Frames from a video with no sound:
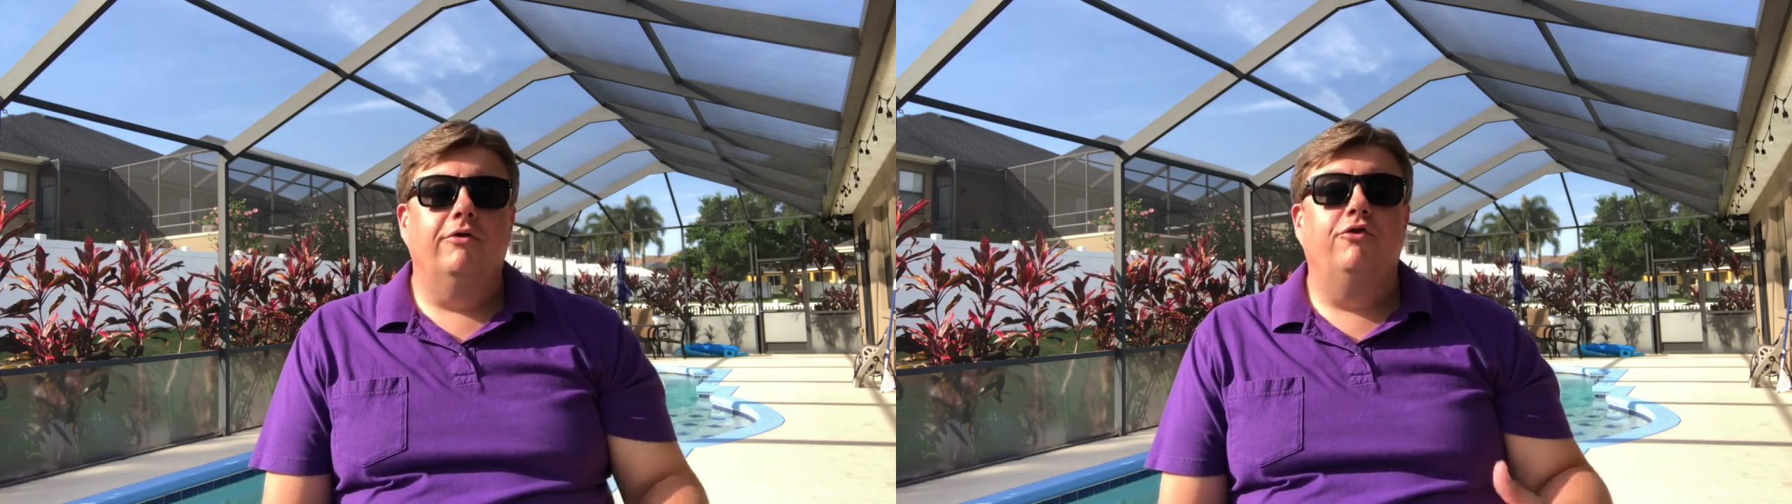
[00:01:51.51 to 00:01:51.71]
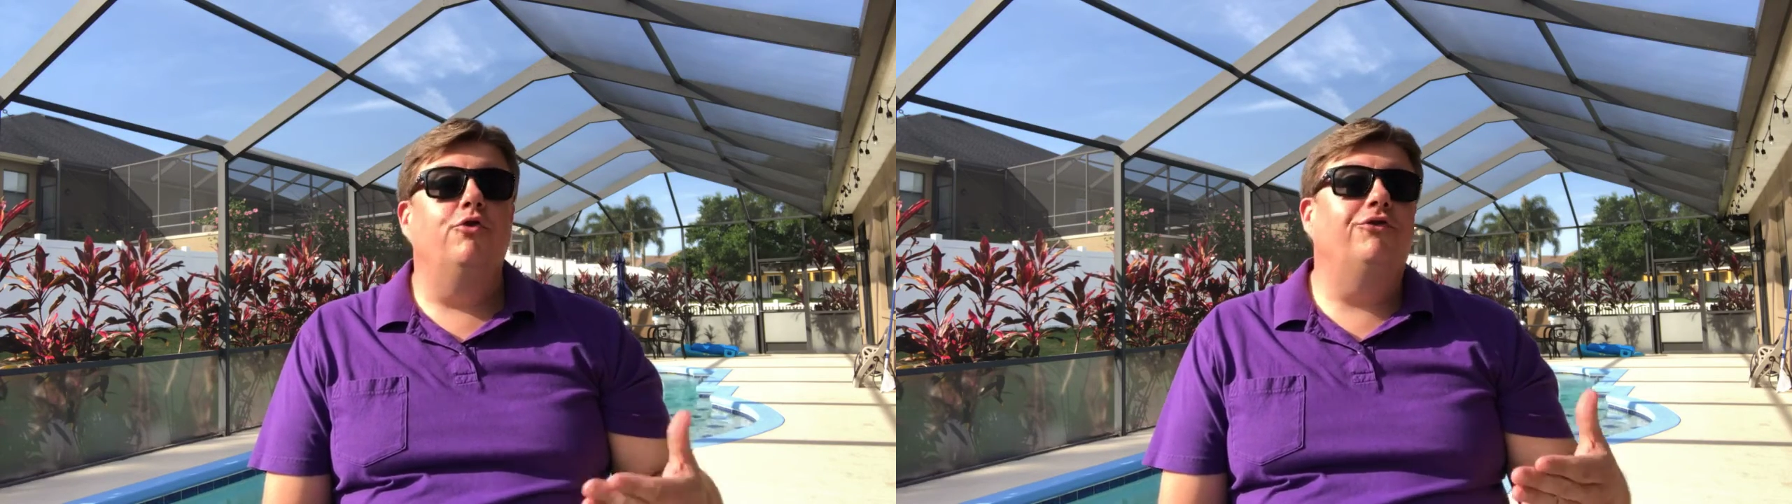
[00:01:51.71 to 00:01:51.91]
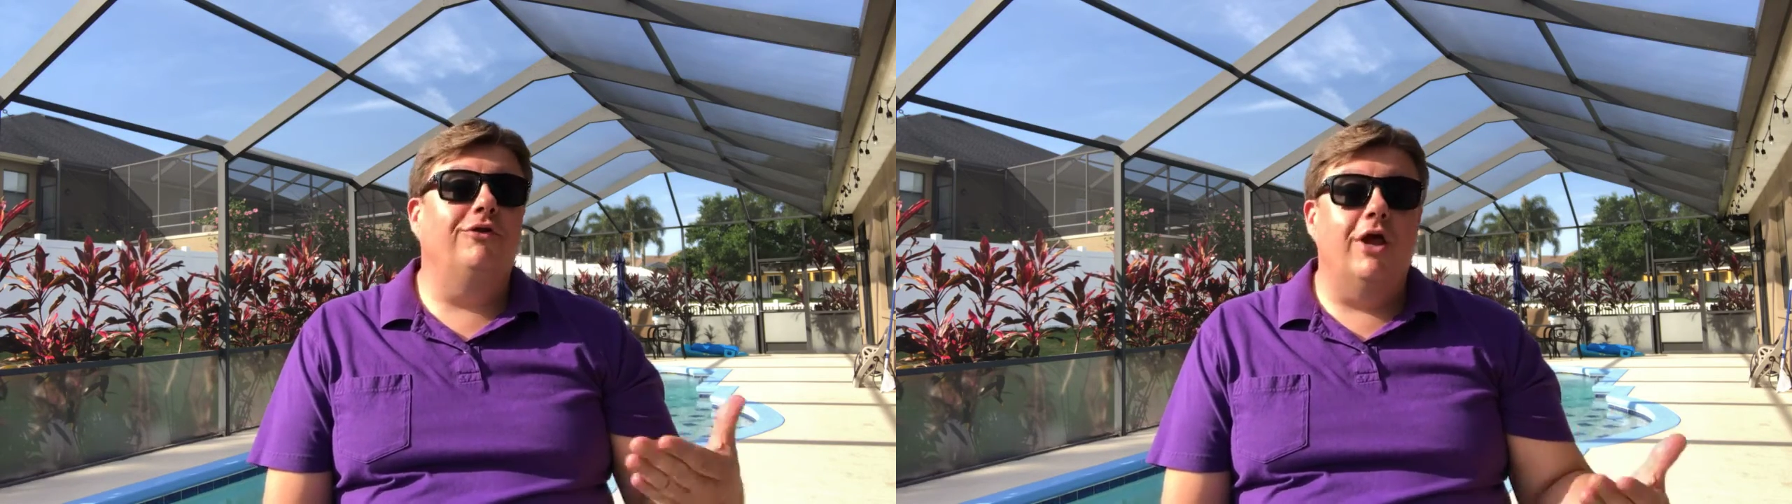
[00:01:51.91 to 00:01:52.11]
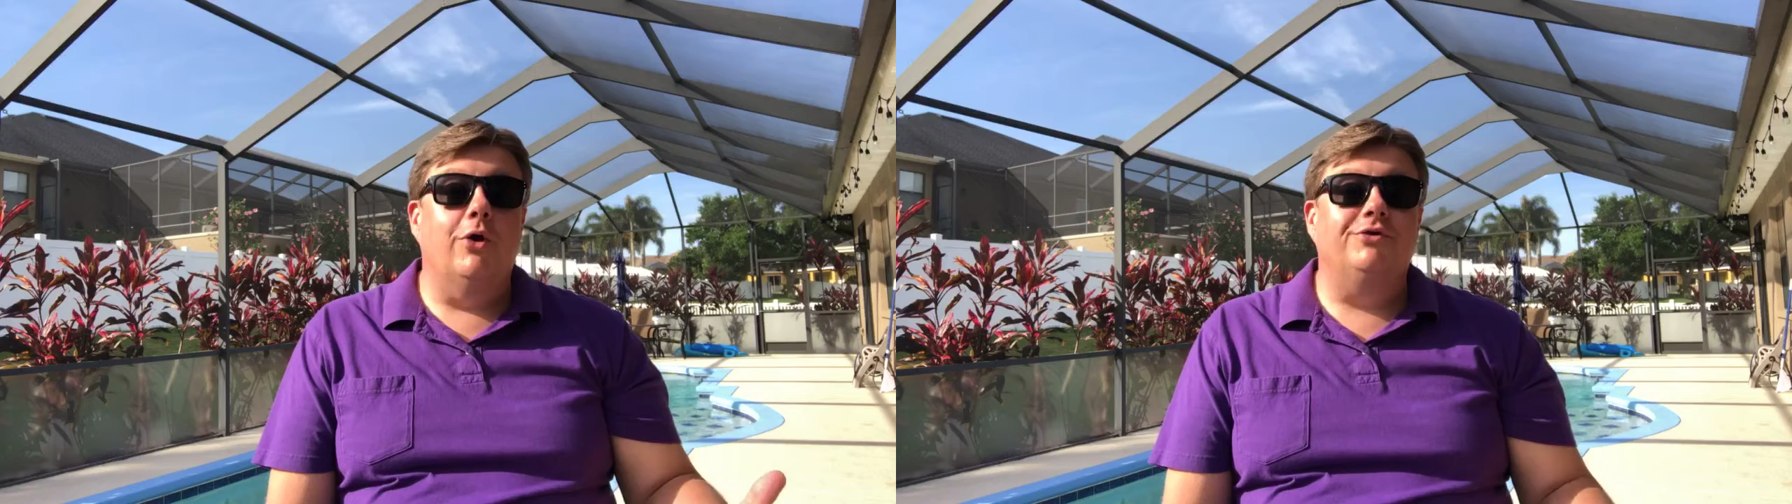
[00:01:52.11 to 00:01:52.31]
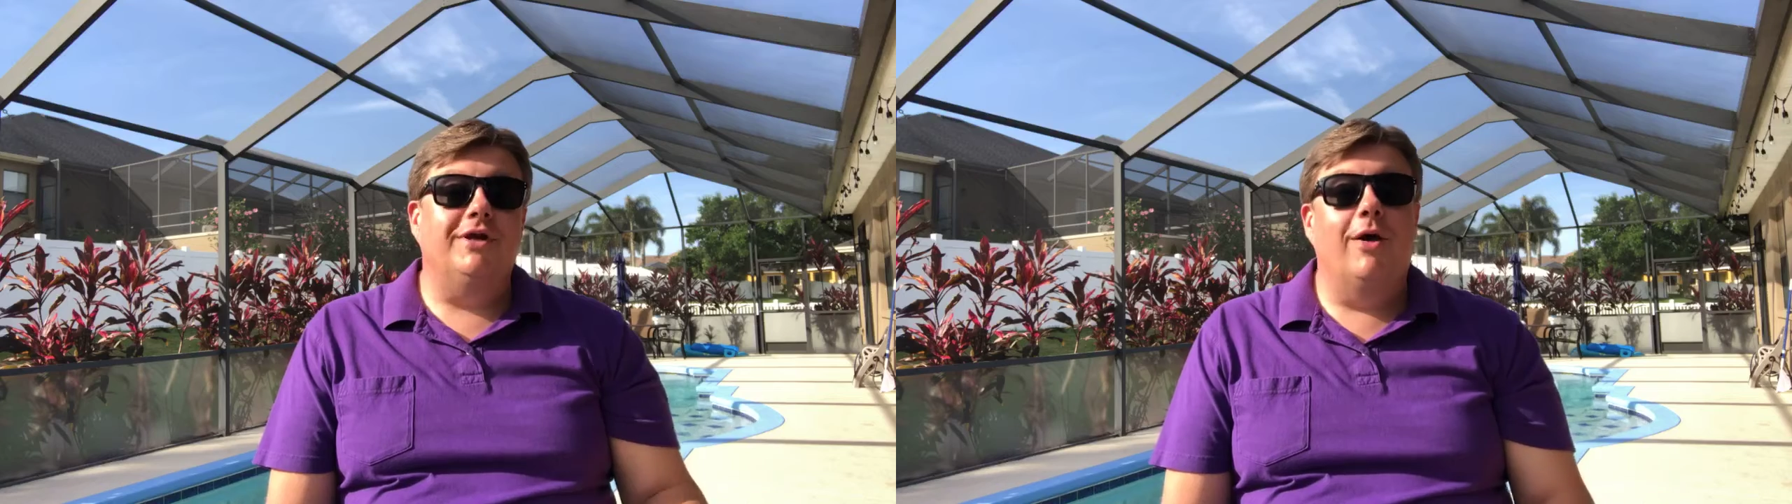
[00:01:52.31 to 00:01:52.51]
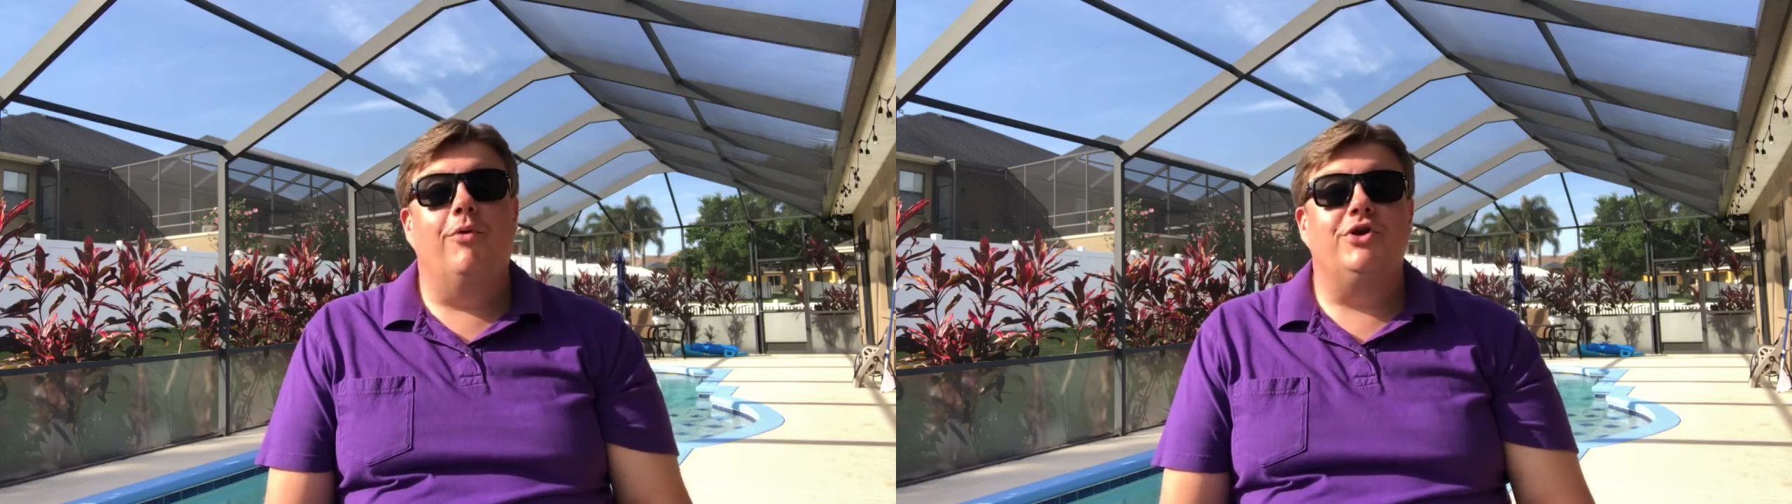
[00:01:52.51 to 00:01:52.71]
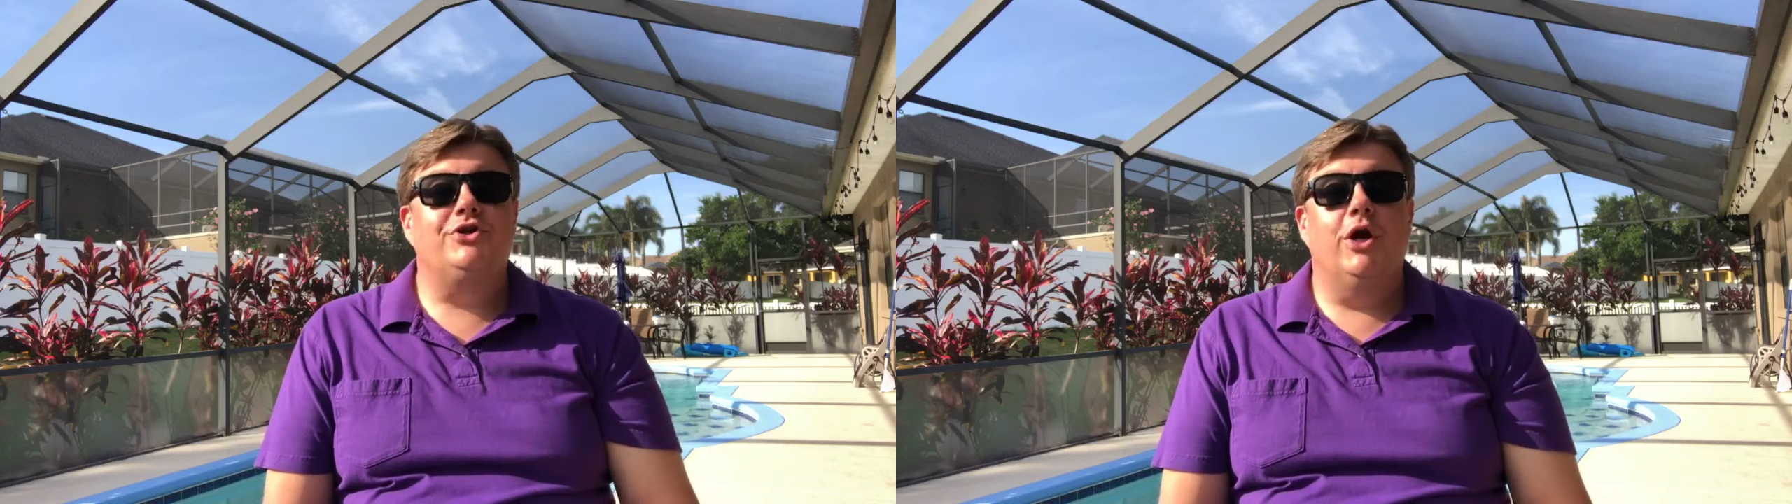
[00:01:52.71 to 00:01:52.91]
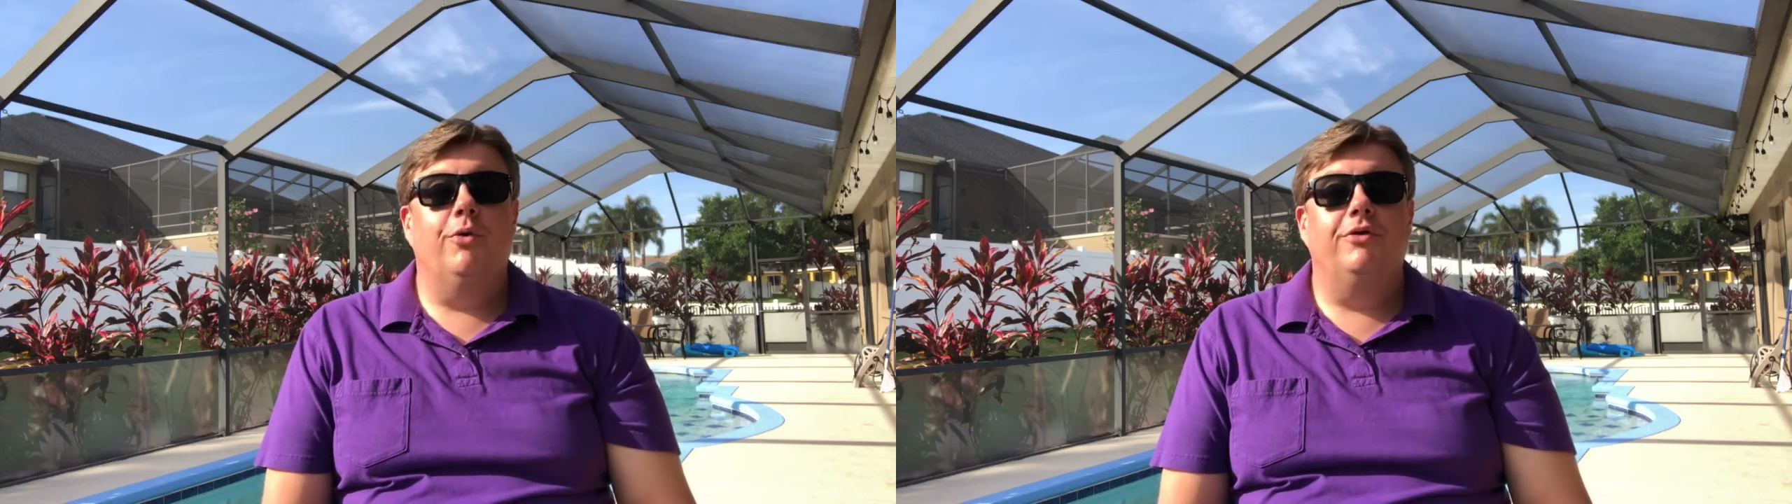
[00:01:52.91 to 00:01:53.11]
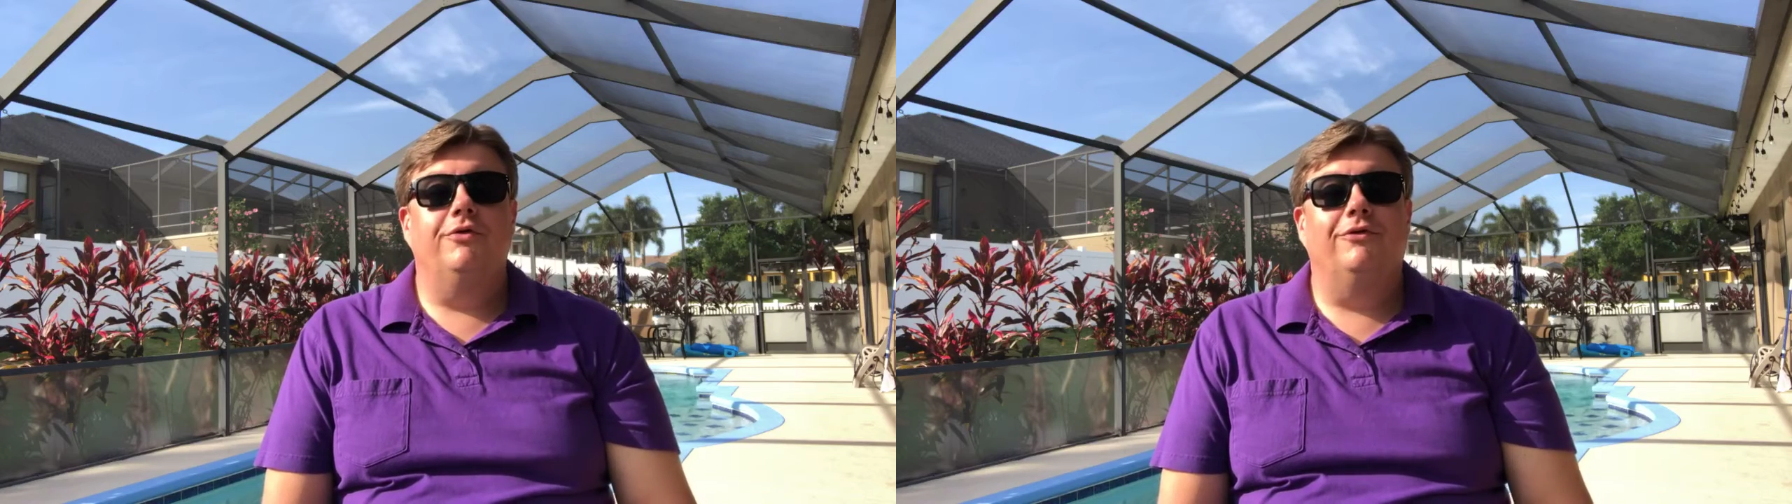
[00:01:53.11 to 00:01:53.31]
do's and don'ts that I want to share with you.